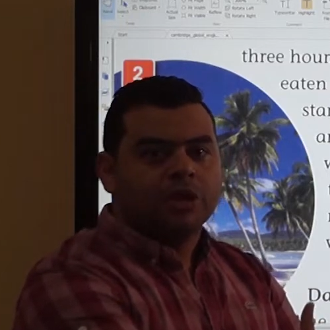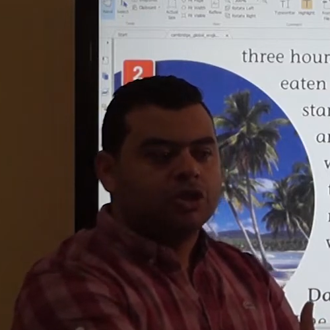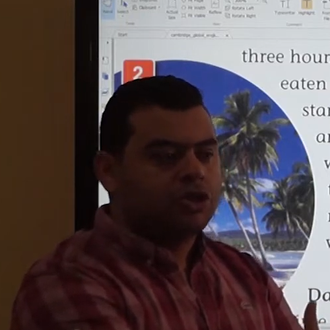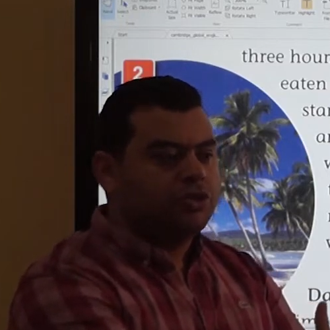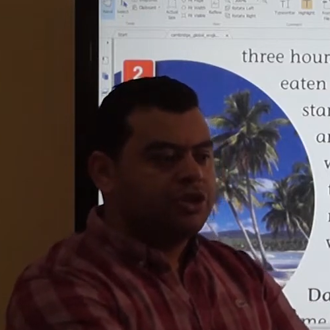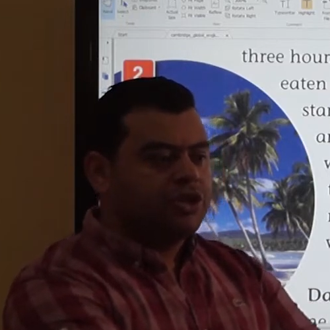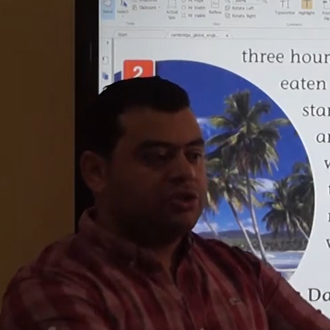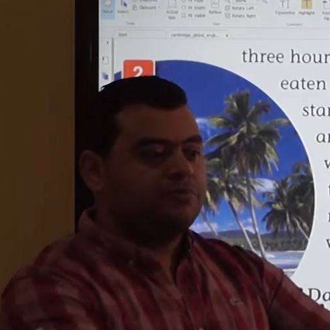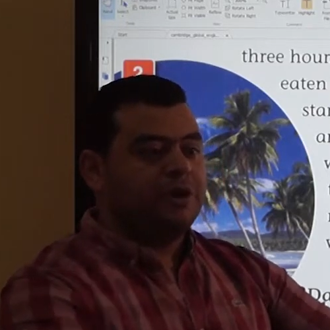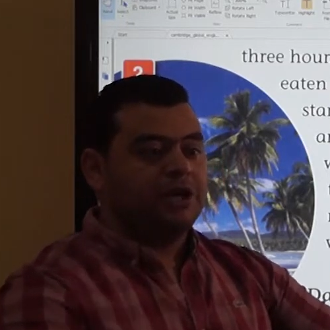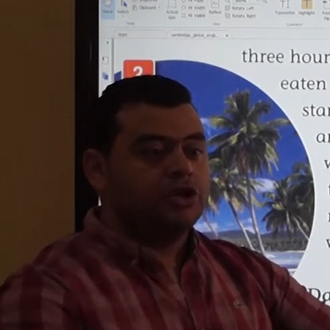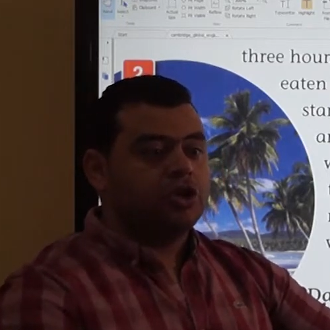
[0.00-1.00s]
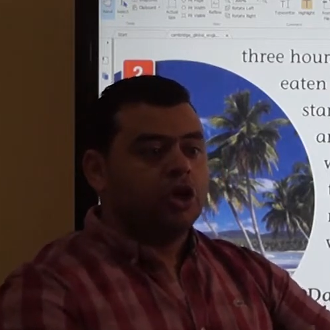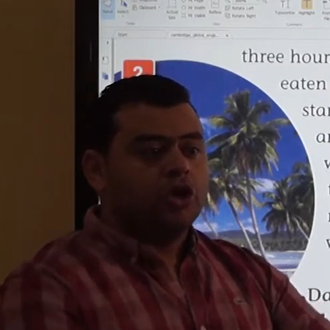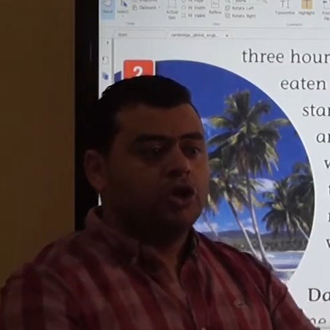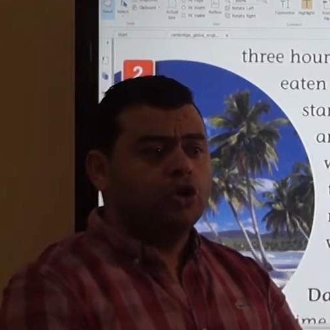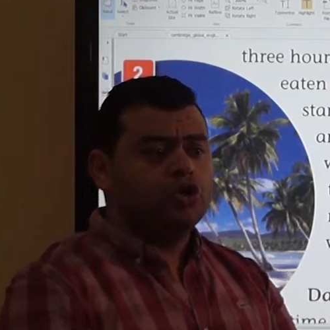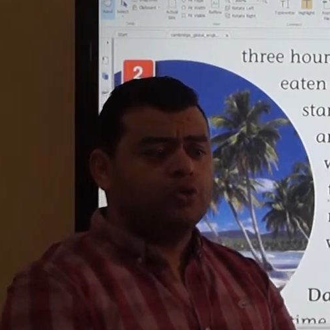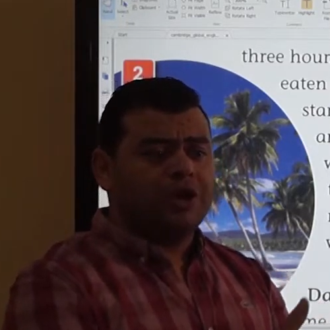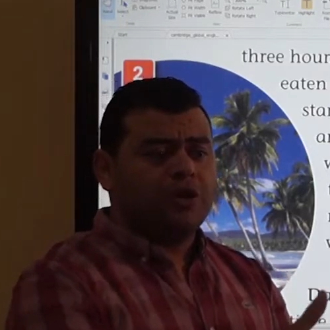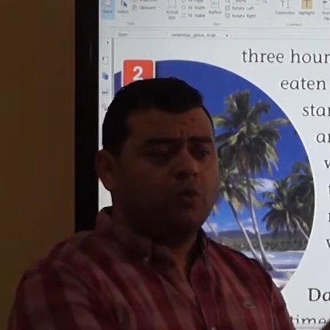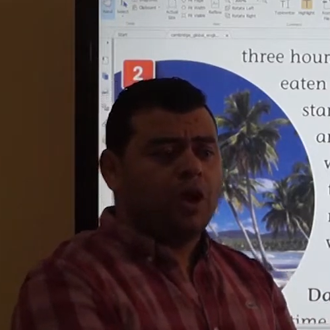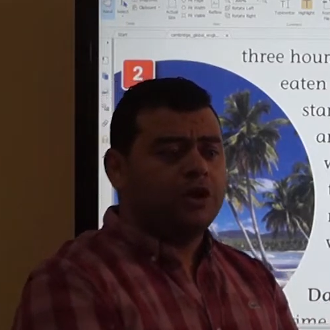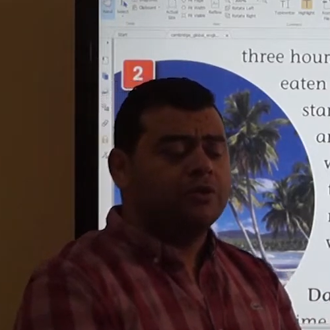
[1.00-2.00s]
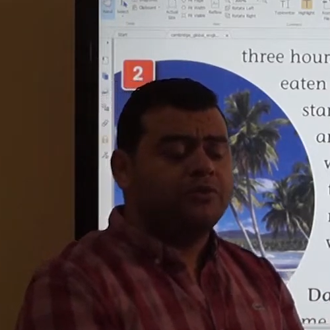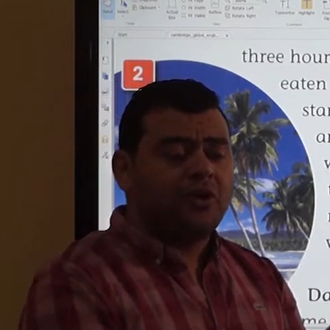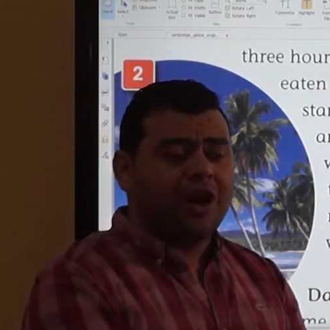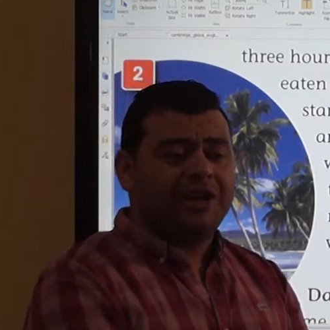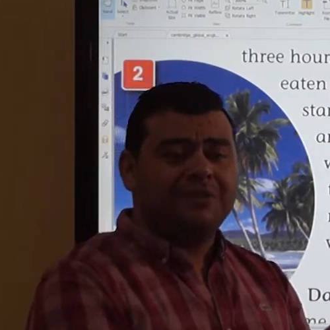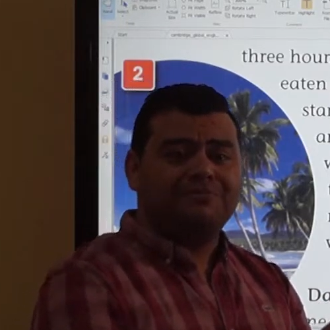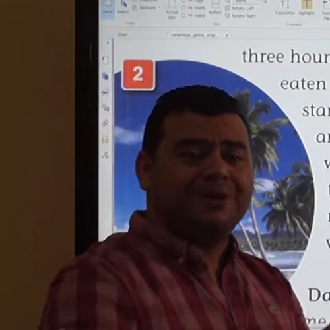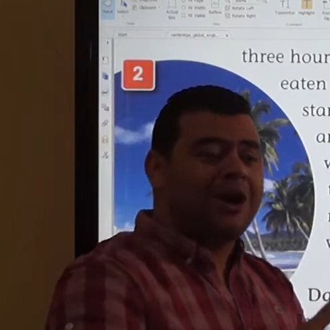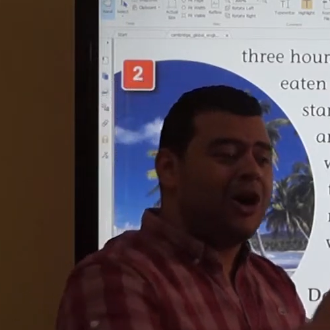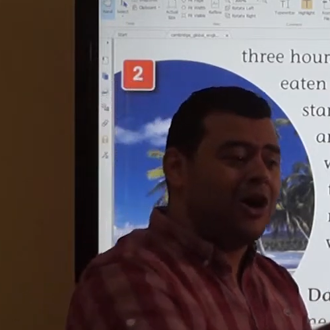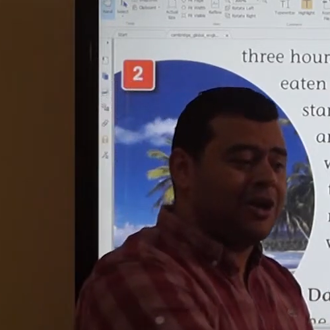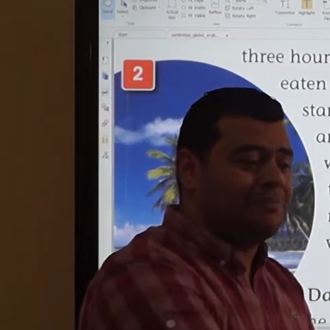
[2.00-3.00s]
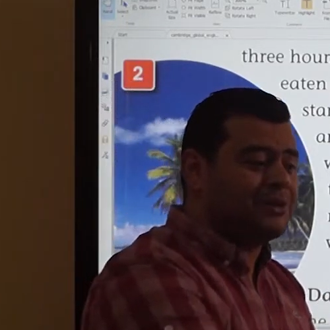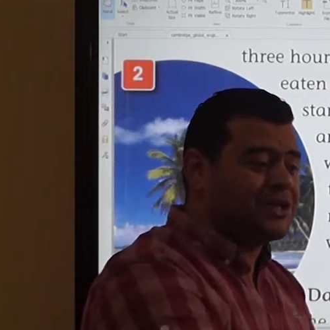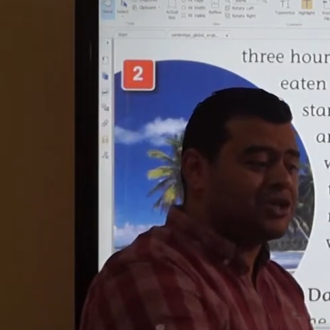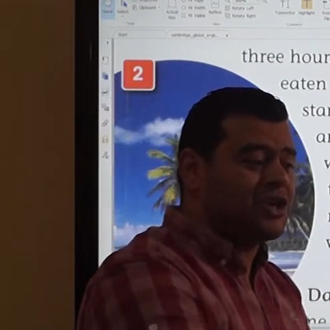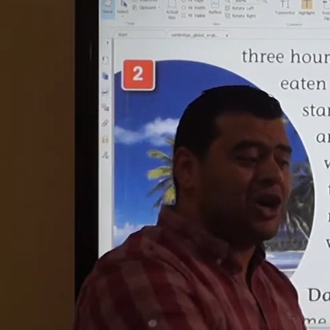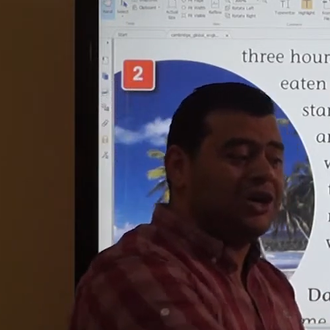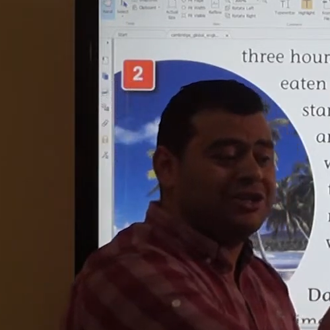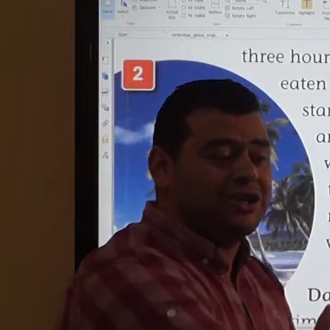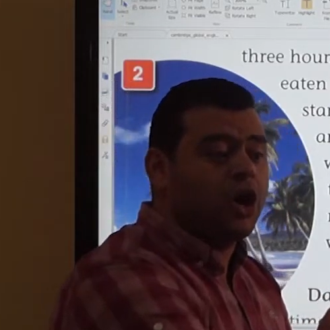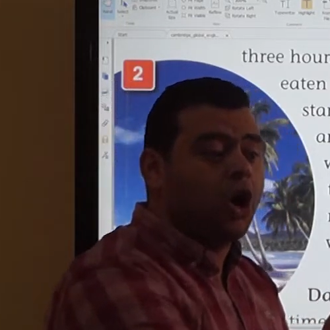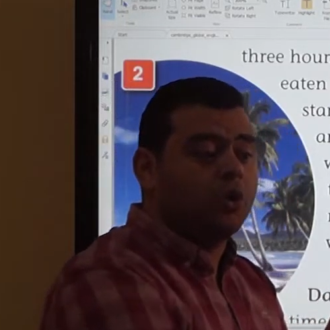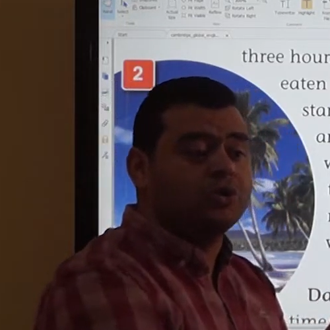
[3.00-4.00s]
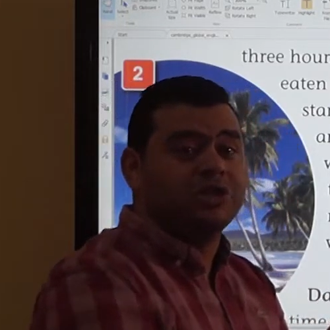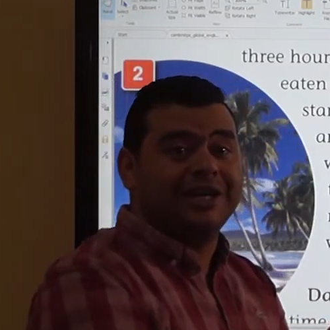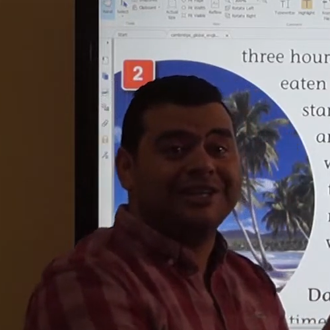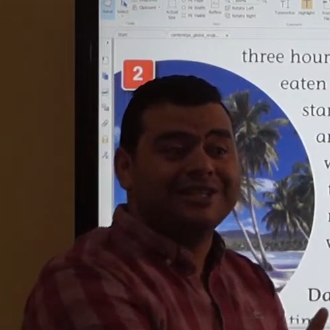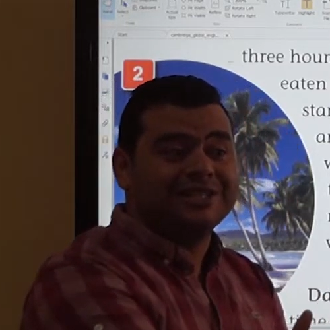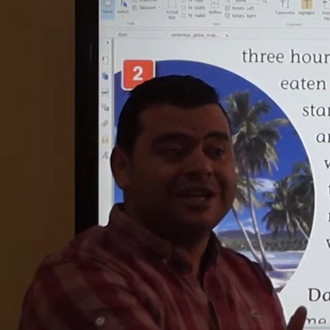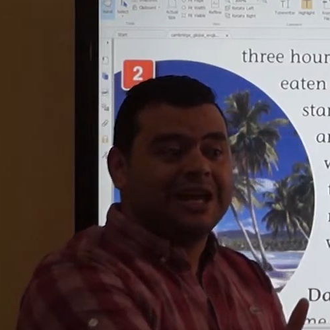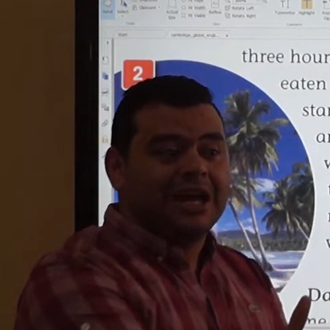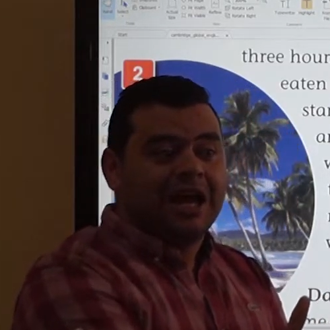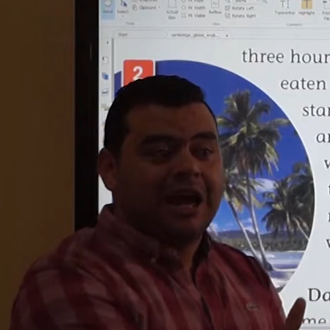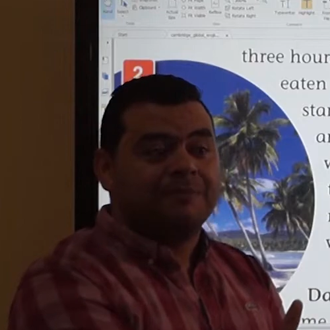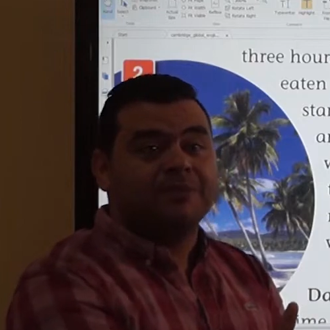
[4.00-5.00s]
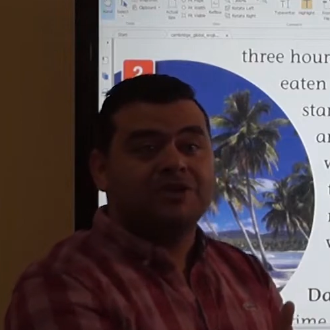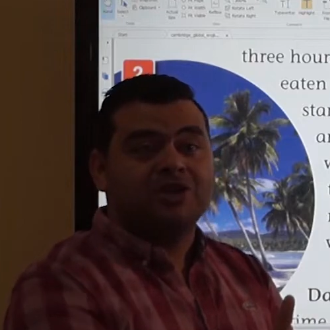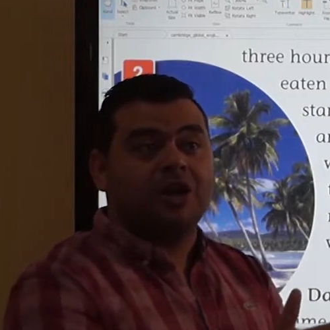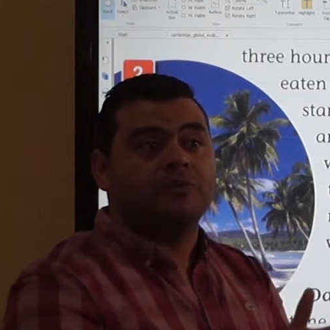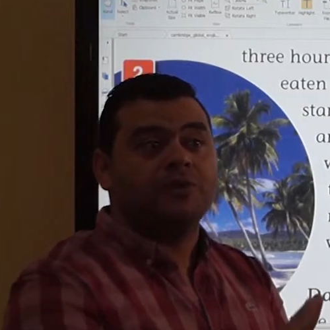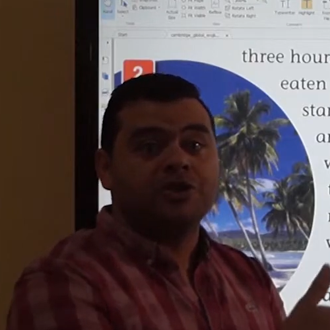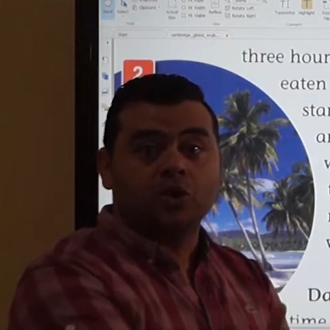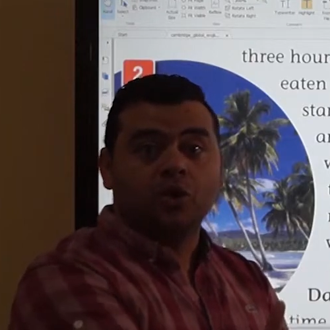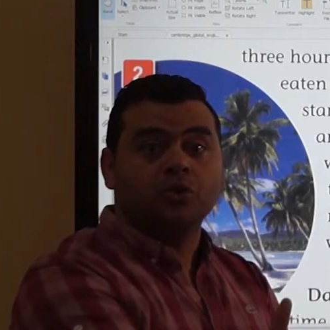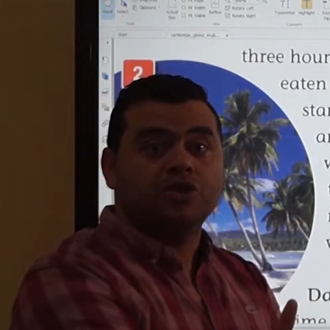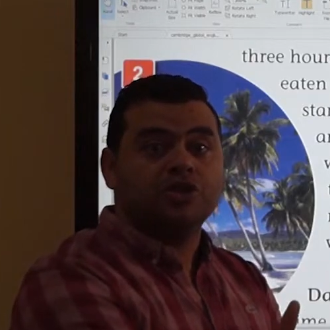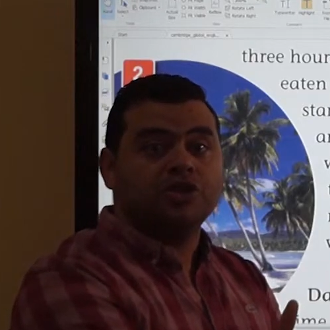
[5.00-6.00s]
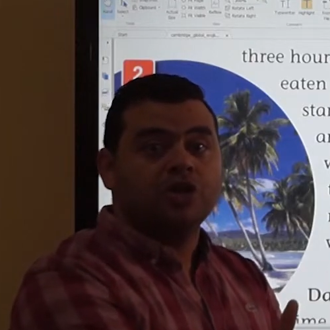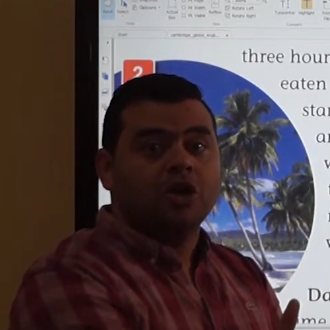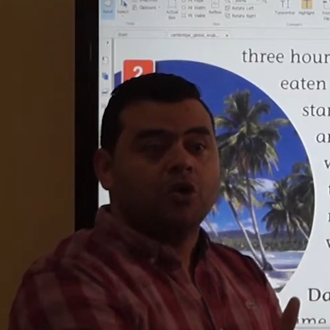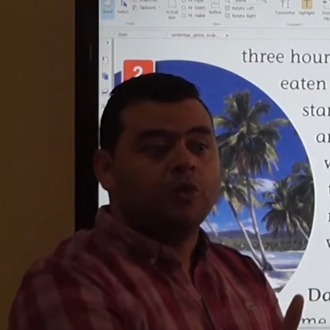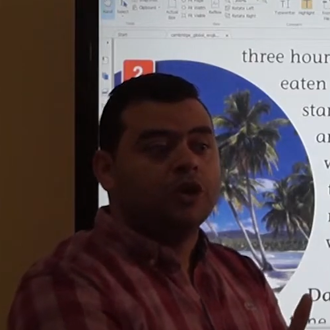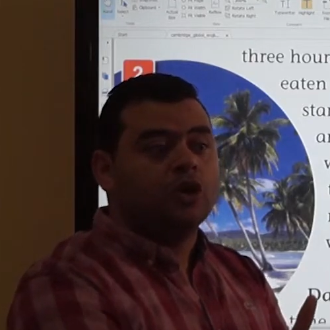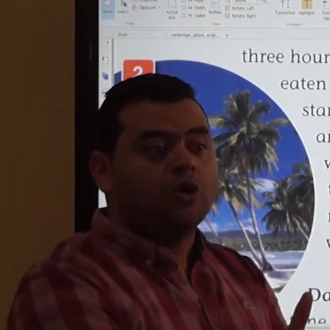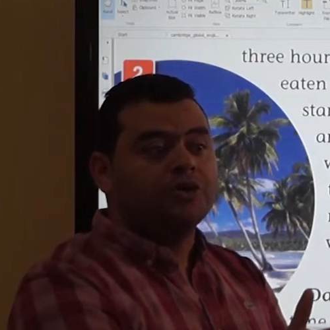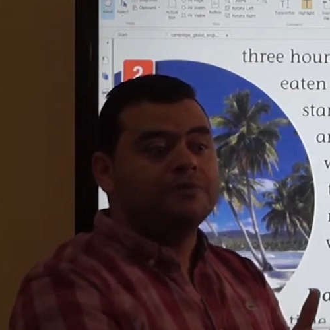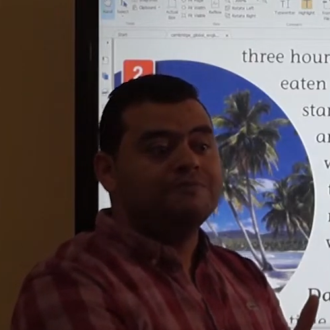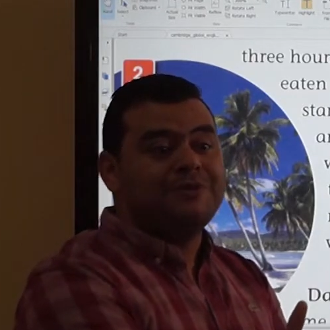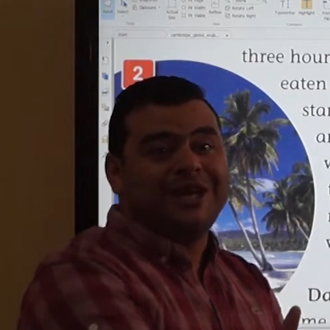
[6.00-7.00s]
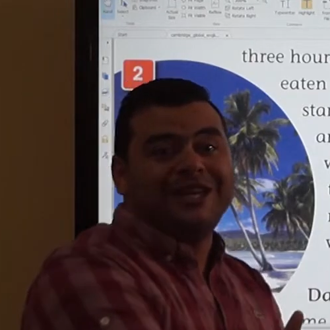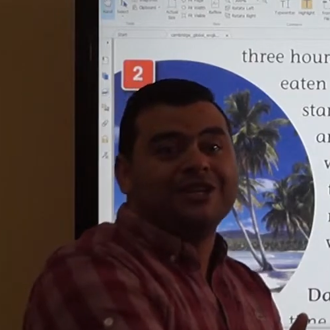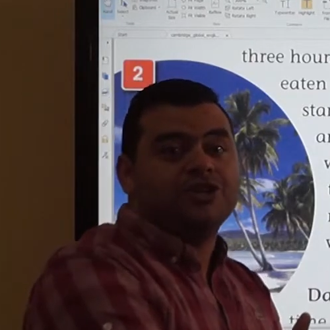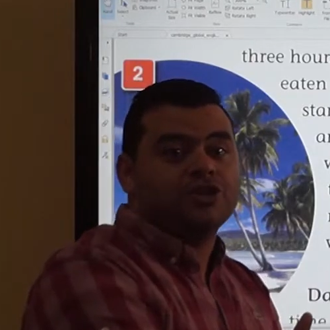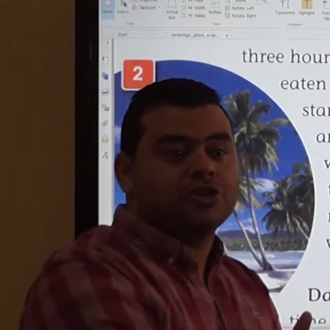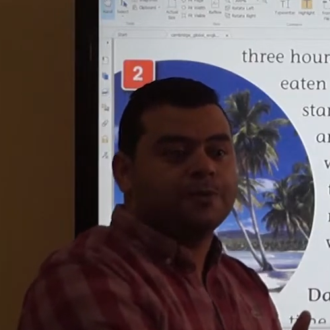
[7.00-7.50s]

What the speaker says: So this is beach. Usually what you find beside hotels and beside resorts, we call them beach.